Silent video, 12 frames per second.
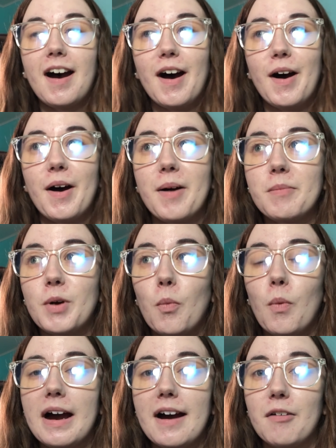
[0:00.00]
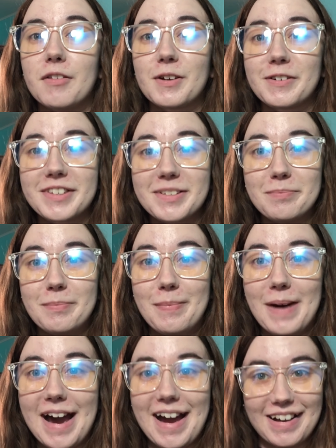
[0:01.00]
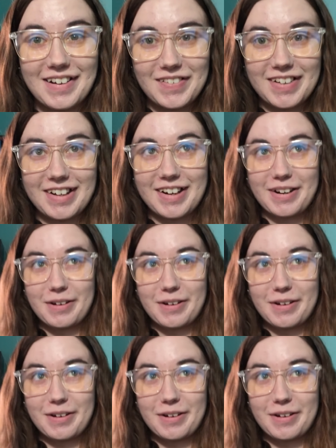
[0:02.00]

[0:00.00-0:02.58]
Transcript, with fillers: Um, wow, there's a bad glare.